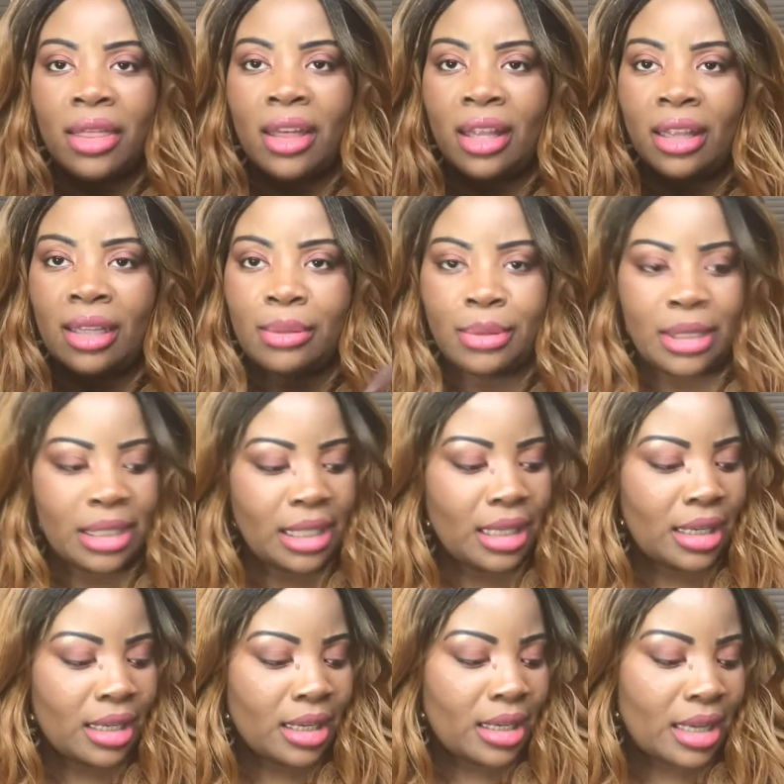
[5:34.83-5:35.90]
the
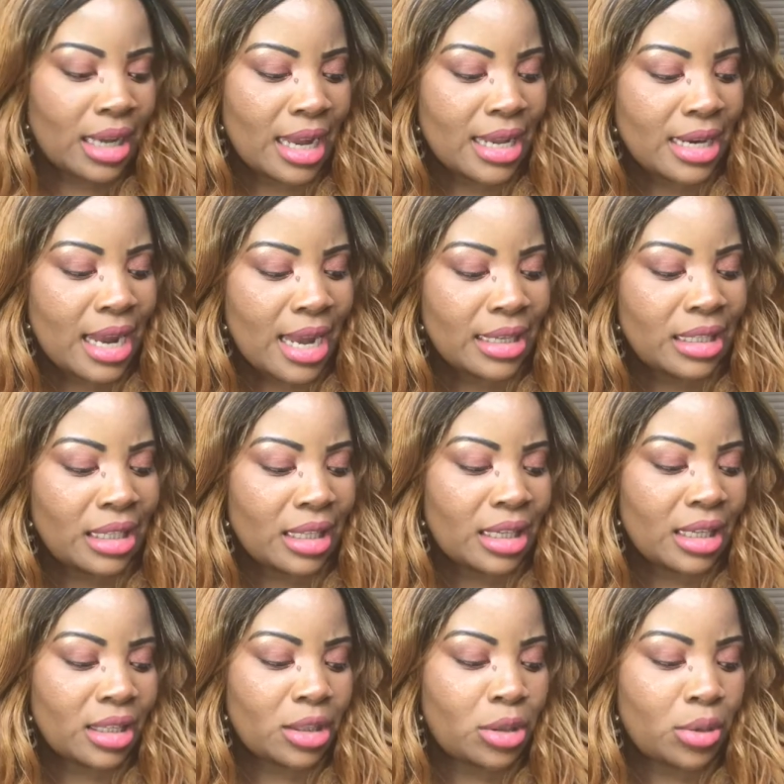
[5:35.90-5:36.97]
lipstick, and I did
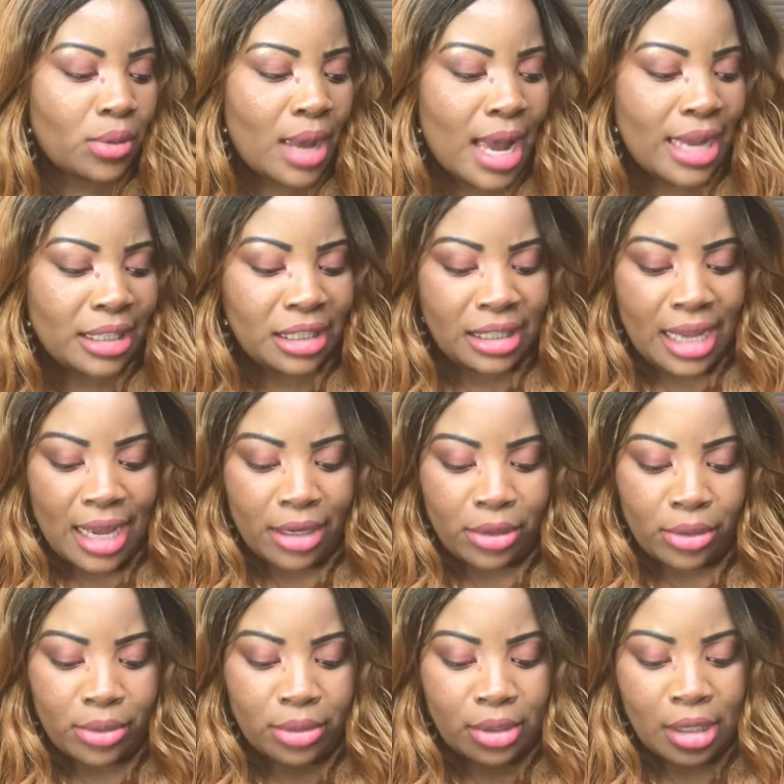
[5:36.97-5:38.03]
get two
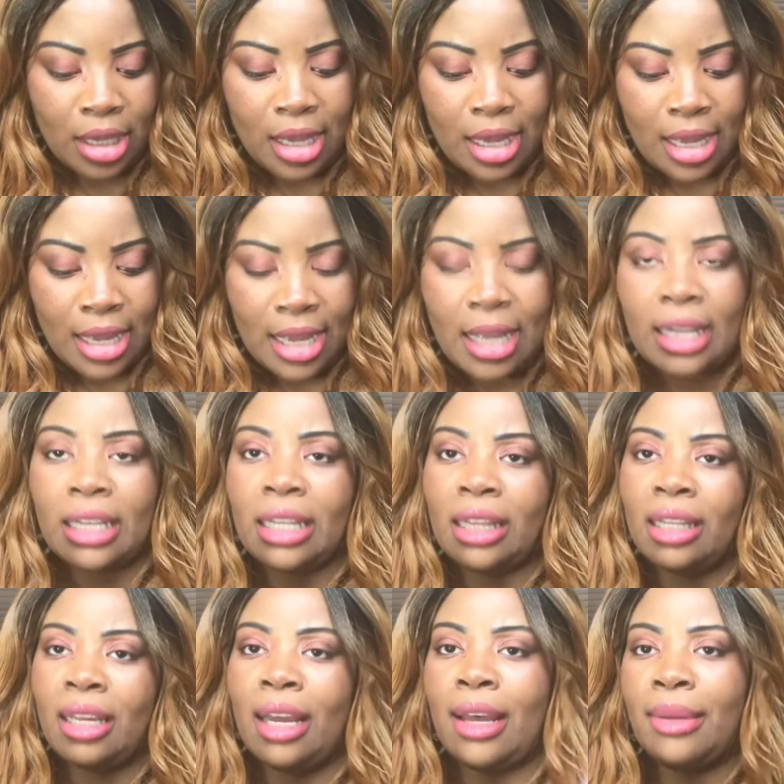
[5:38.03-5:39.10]
eyeshadows and
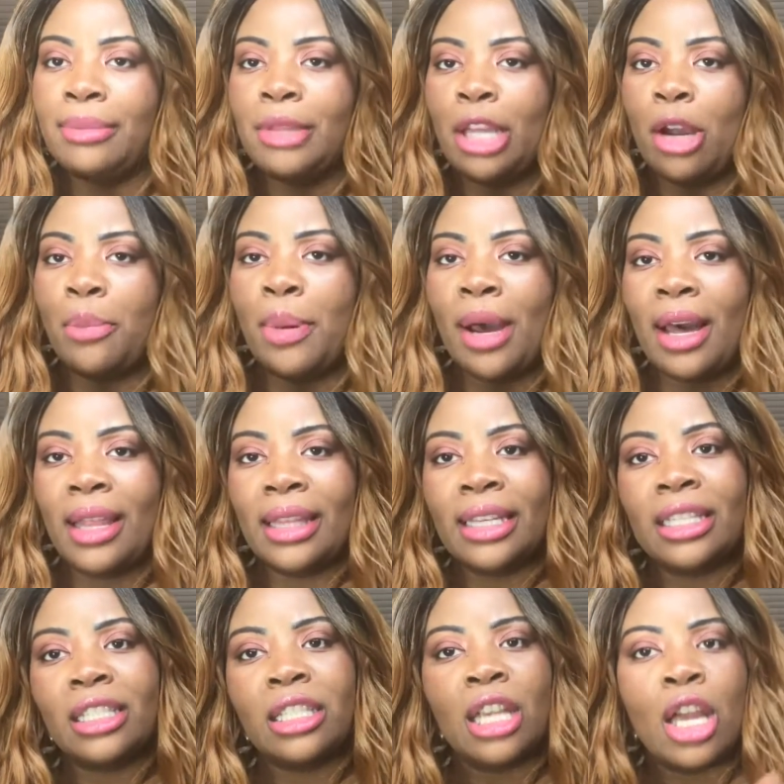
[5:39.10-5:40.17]
the um, nail
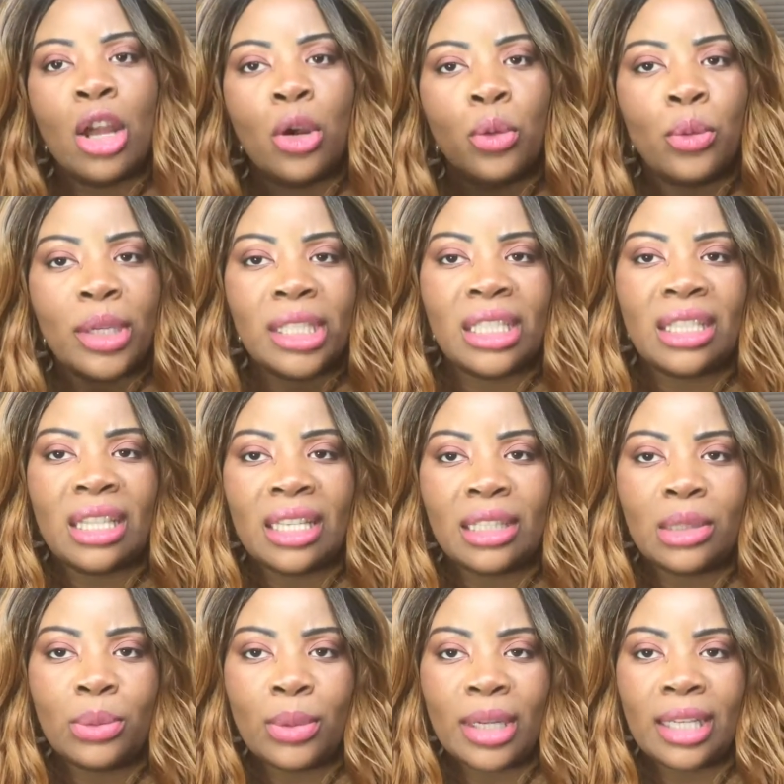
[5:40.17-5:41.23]
polish, which
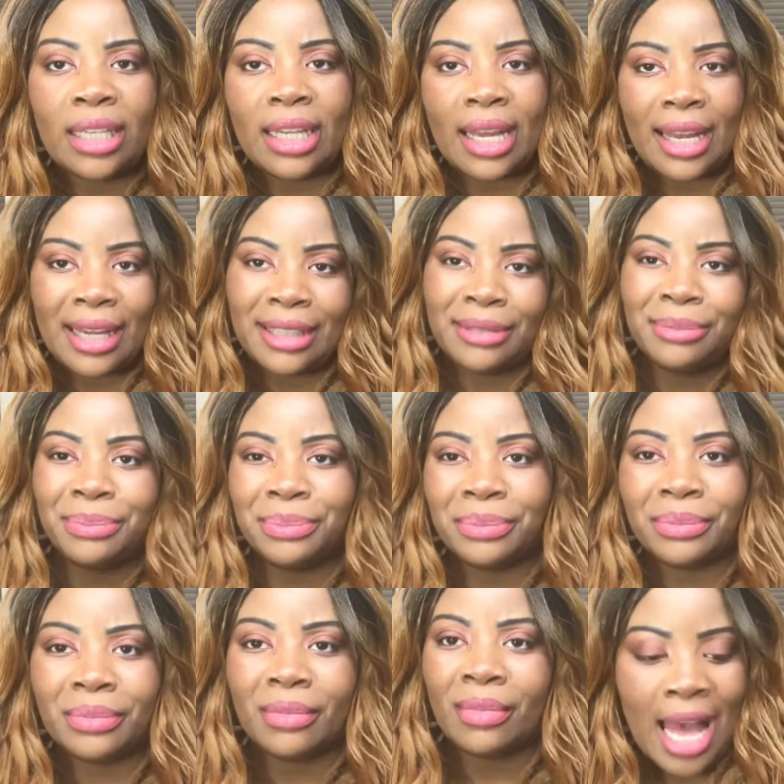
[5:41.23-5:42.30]
this one,
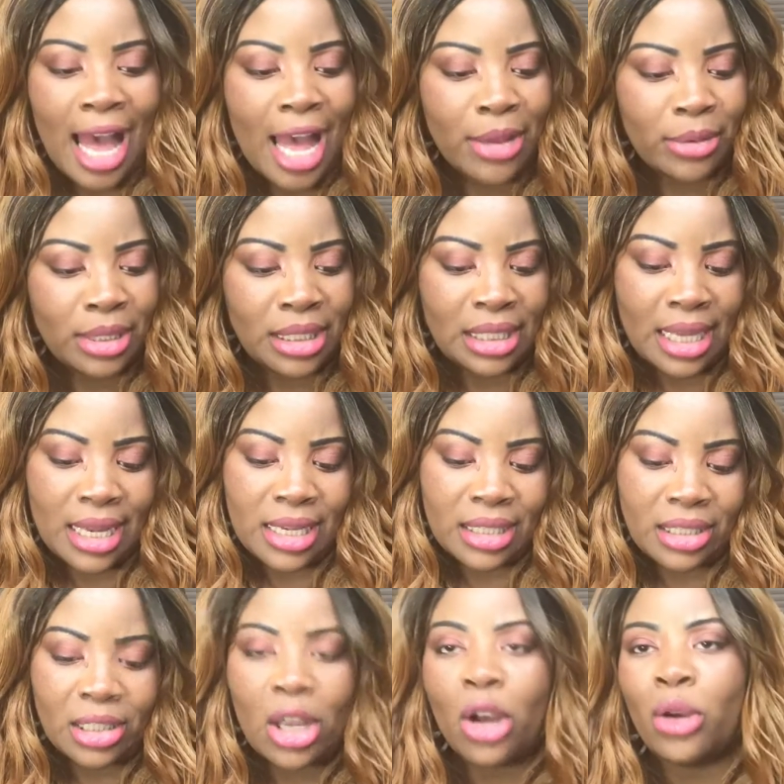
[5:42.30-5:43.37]
um, I would say
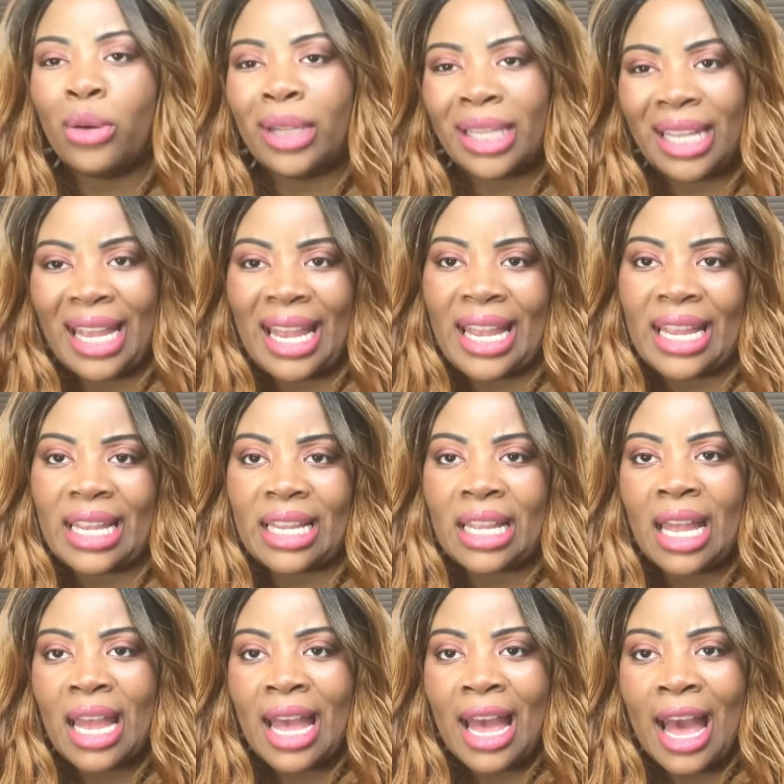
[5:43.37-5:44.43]
it's okay.
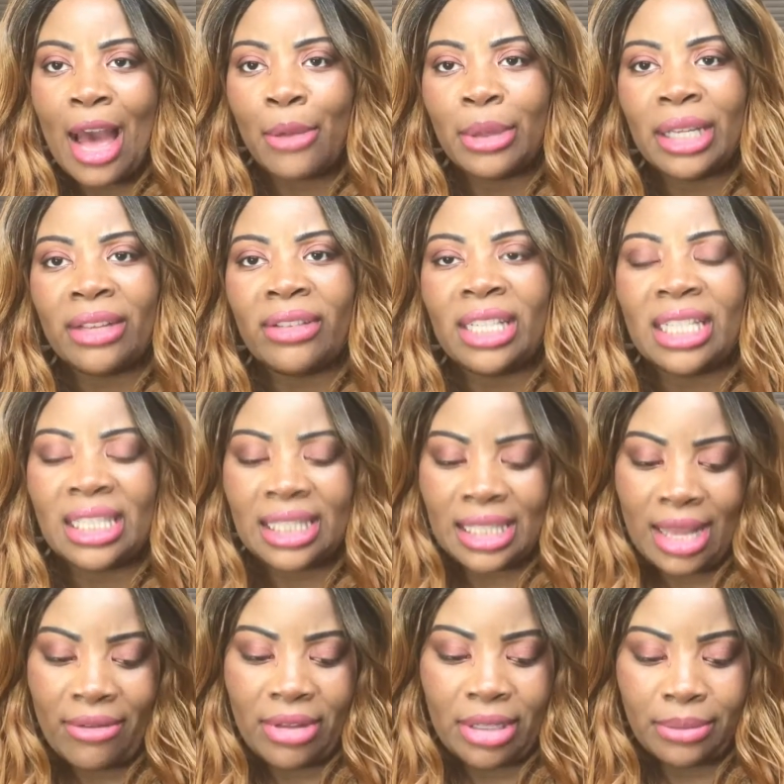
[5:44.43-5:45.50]
I would give it a
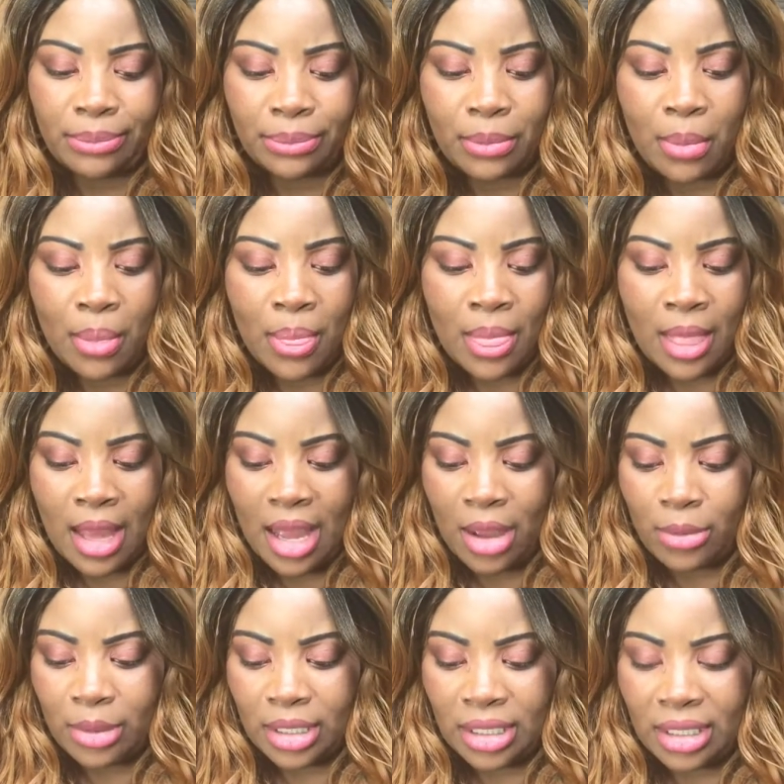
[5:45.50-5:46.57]
seven.
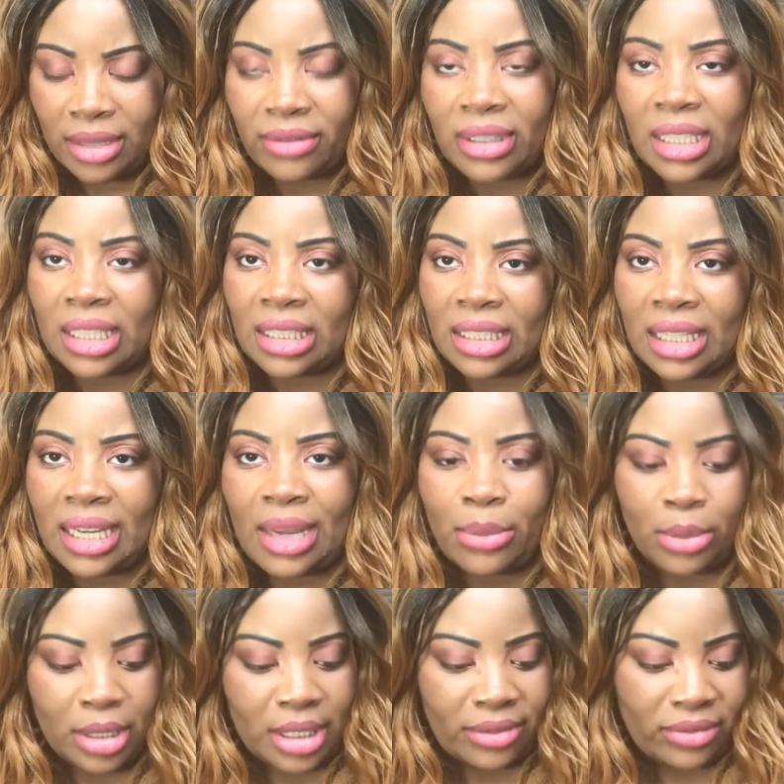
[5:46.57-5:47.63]
I would give it, a, yeah, I
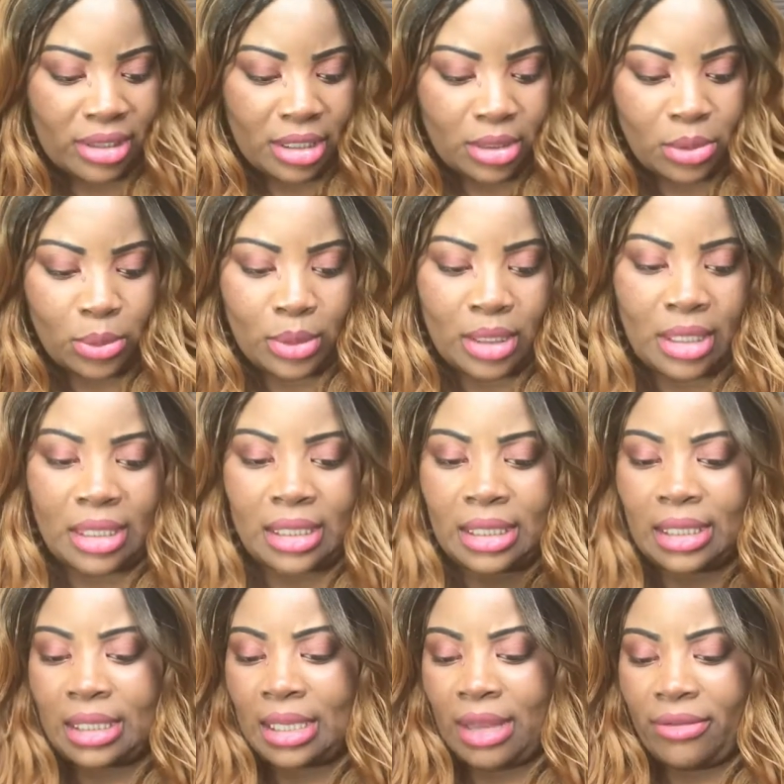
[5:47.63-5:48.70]
will give this one a
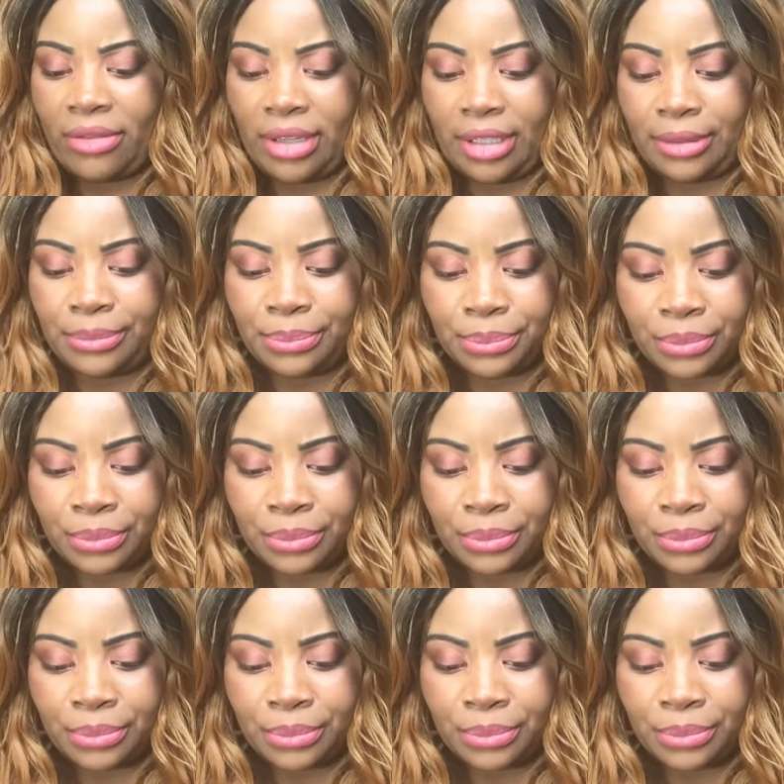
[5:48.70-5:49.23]
seven.